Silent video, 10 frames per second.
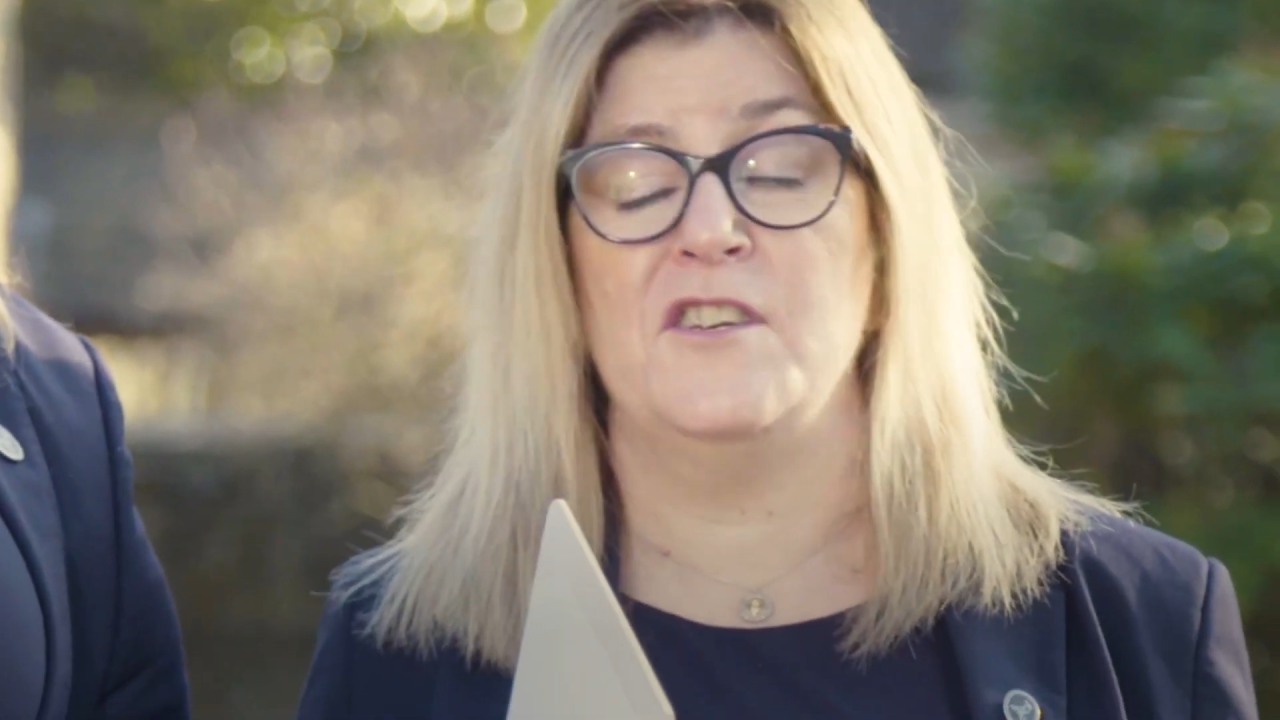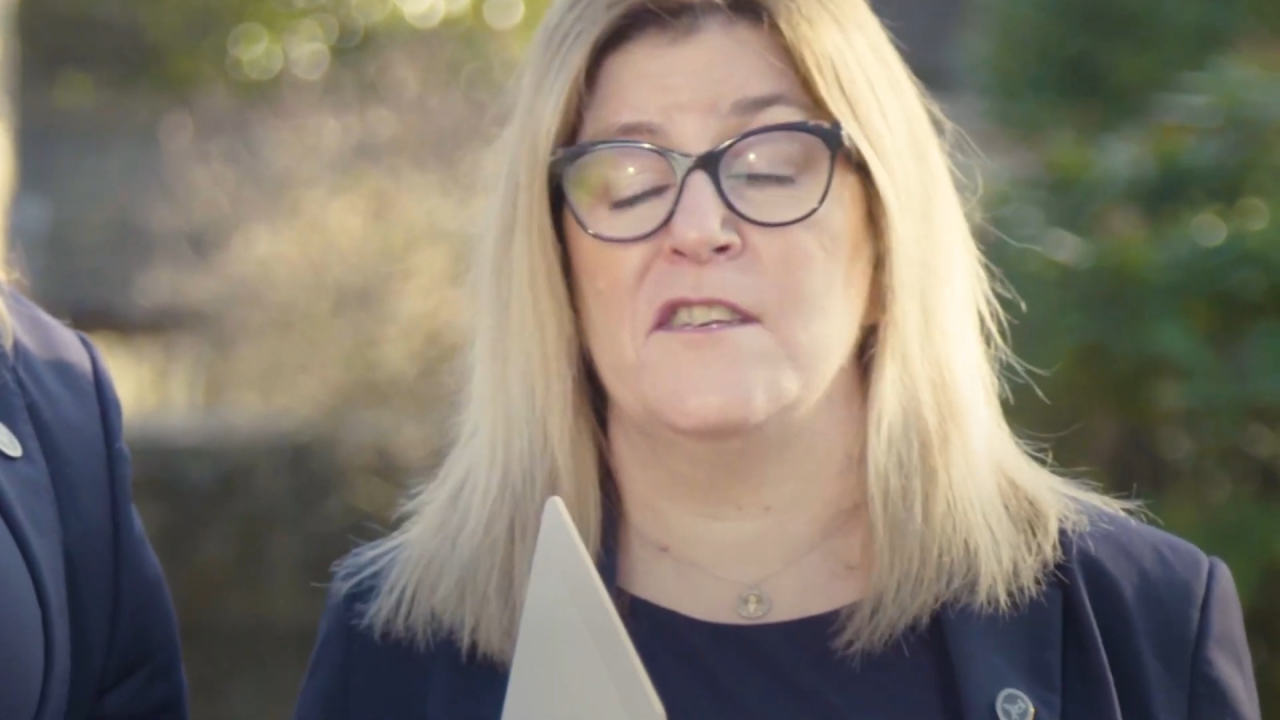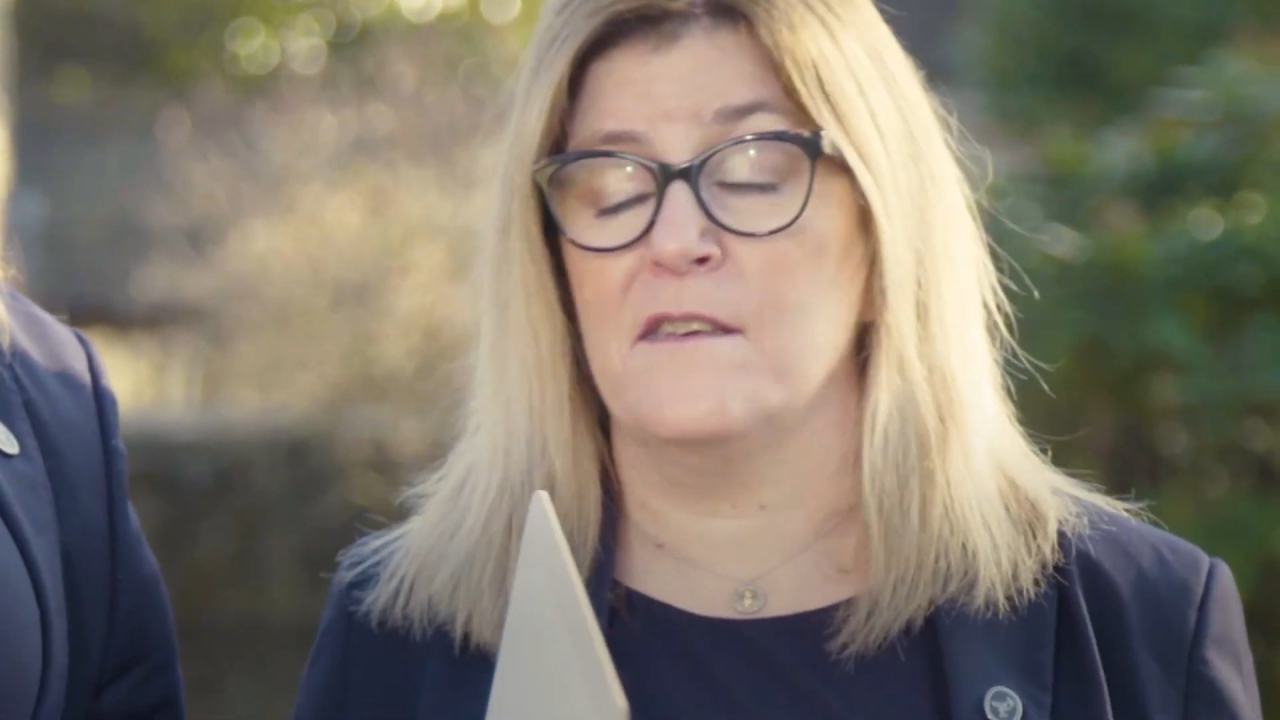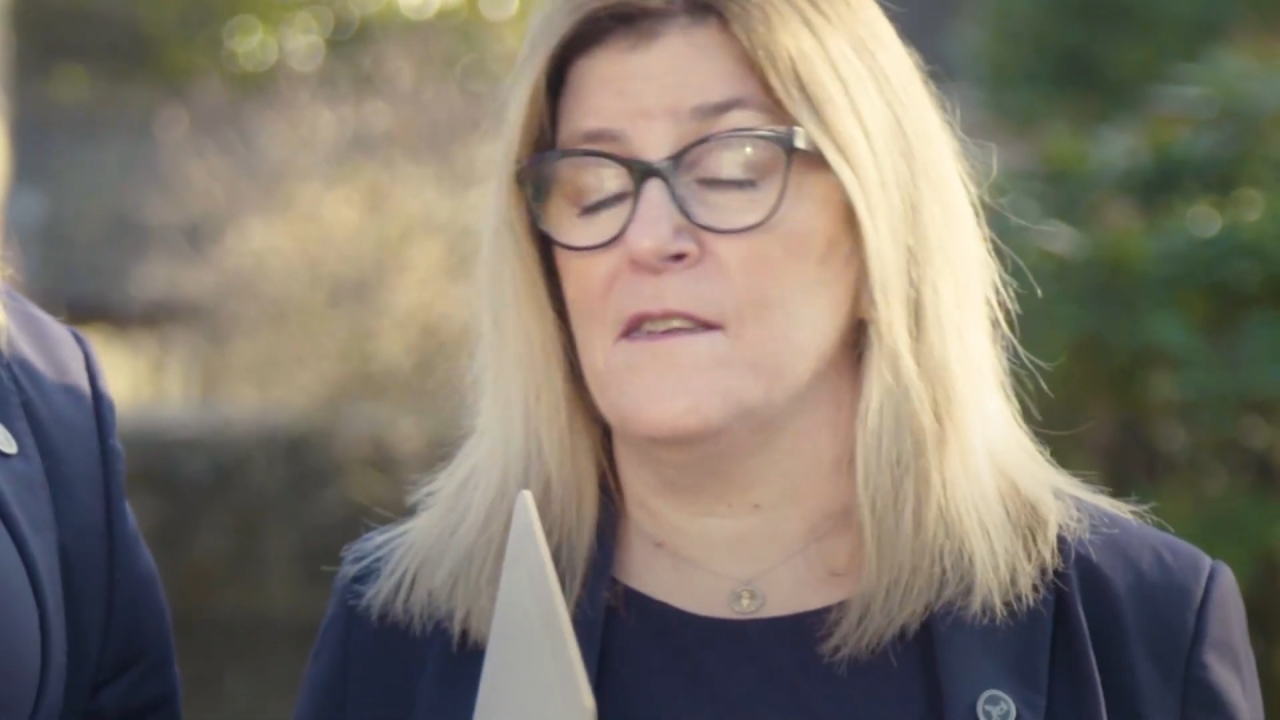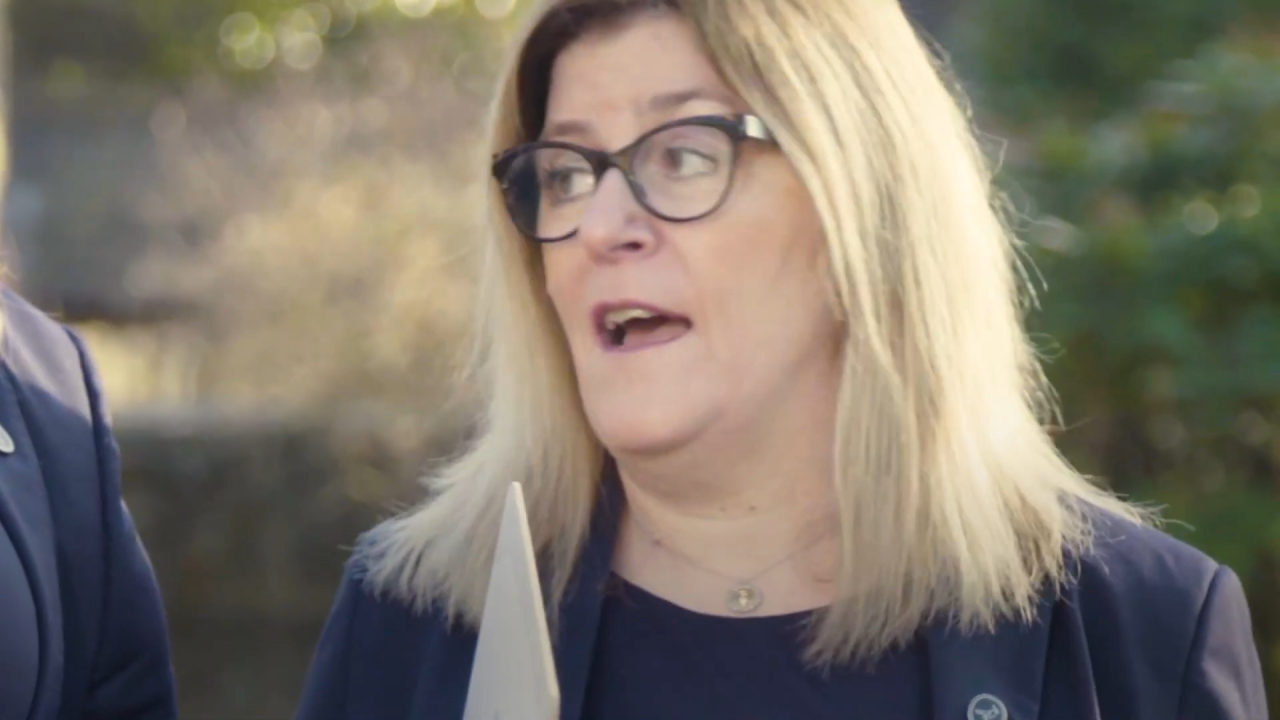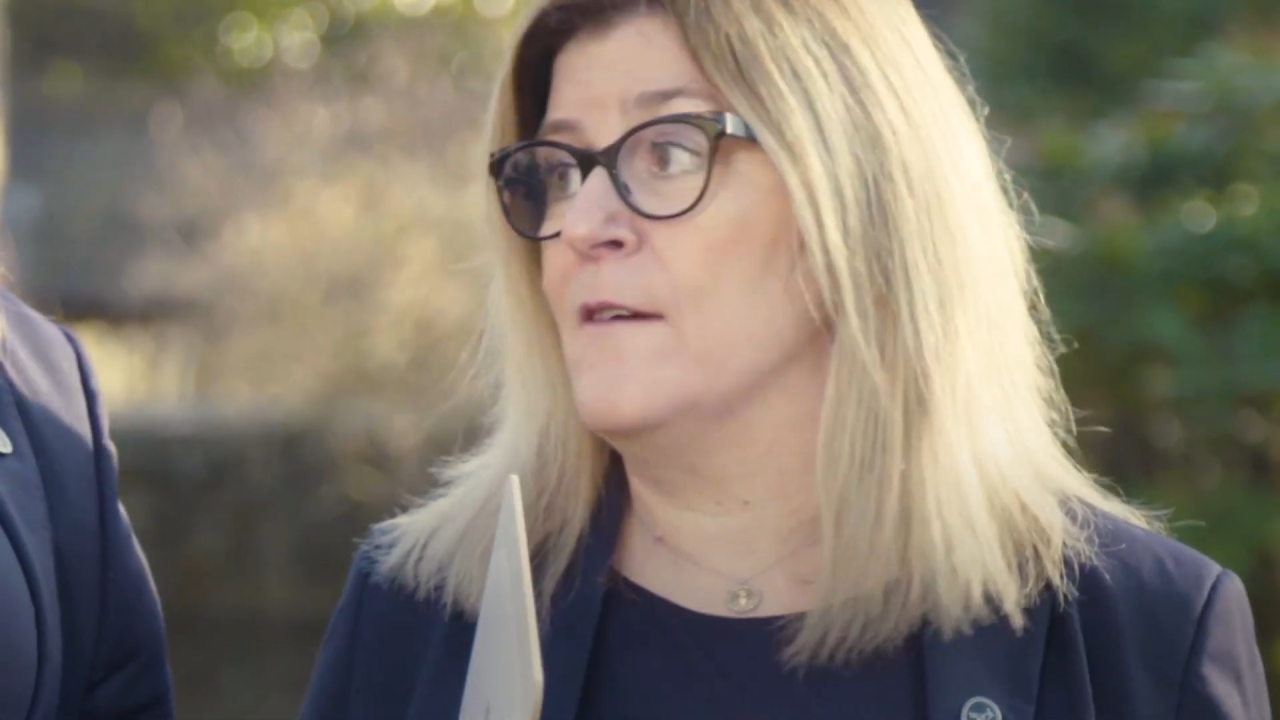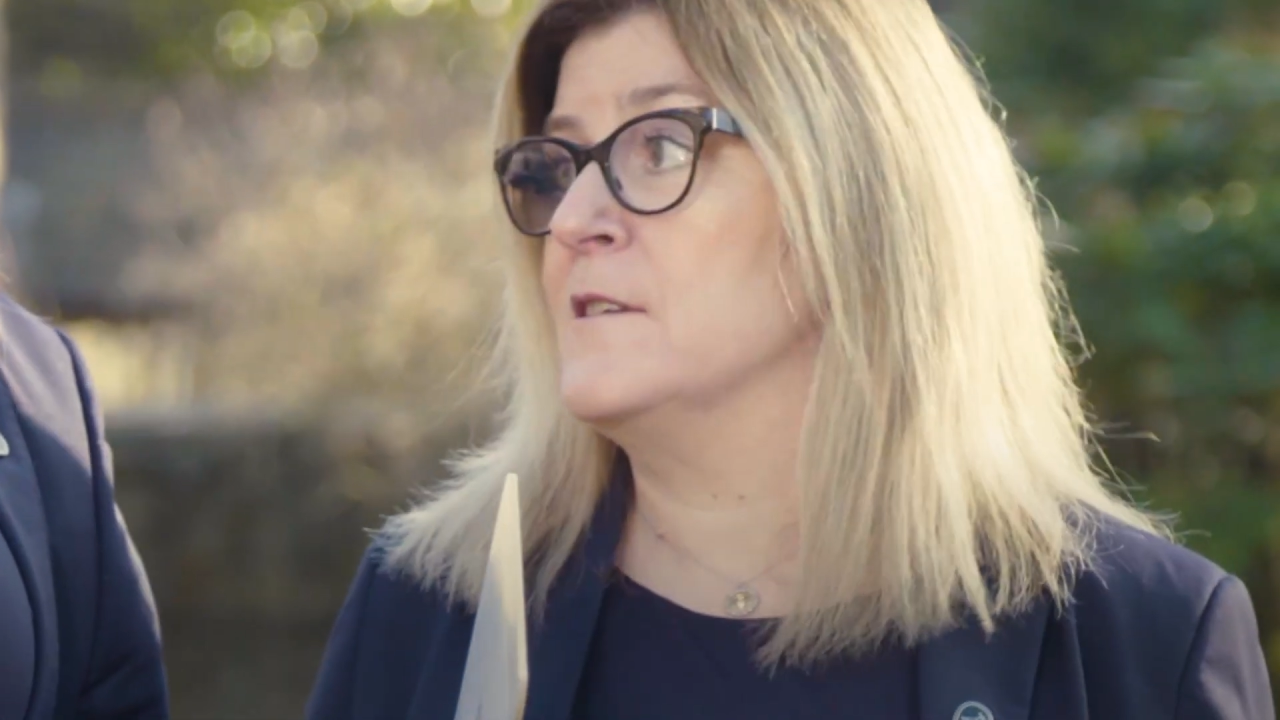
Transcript: she does know how